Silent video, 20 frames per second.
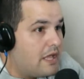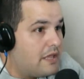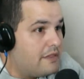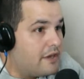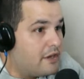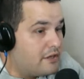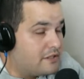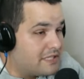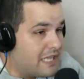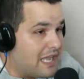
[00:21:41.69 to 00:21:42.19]

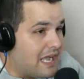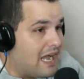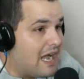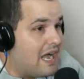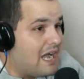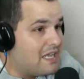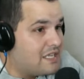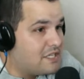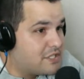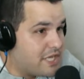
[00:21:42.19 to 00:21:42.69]
there's a
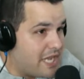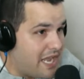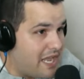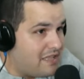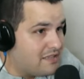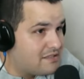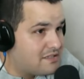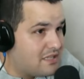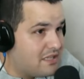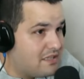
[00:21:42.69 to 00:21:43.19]
high
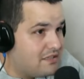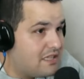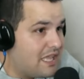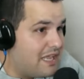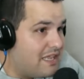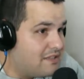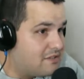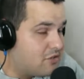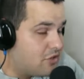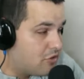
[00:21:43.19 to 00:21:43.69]
chance that
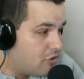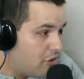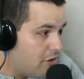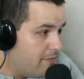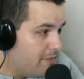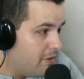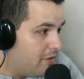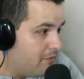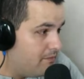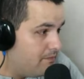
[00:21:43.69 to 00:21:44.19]
he's a
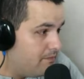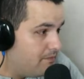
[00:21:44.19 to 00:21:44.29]
criminal.